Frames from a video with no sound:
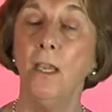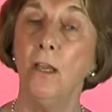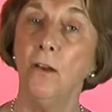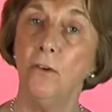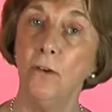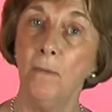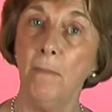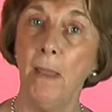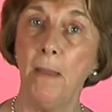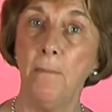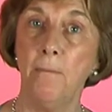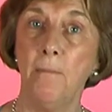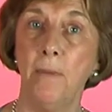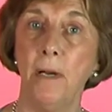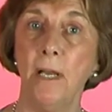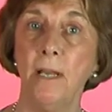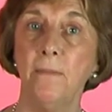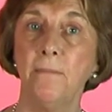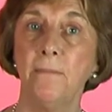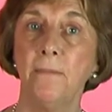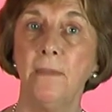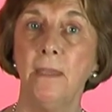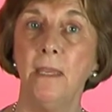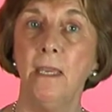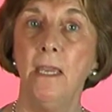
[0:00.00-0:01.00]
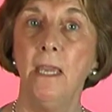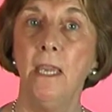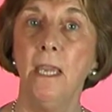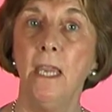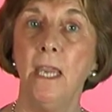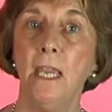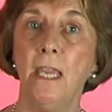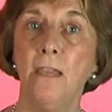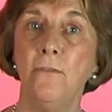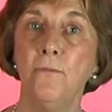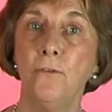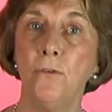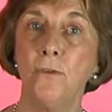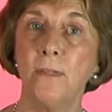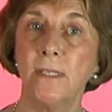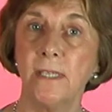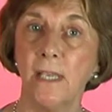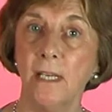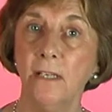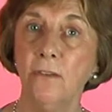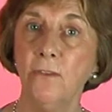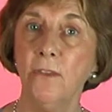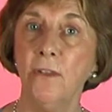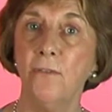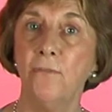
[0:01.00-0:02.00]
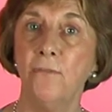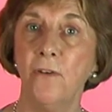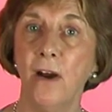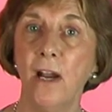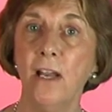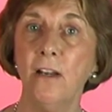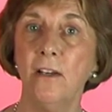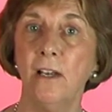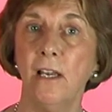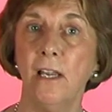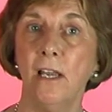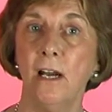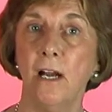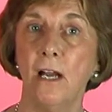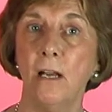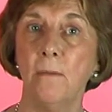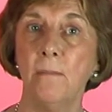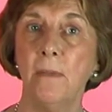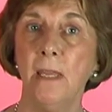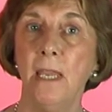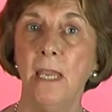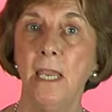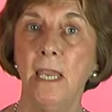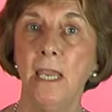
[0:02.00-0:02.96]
Remember, if you sound the fire alarm,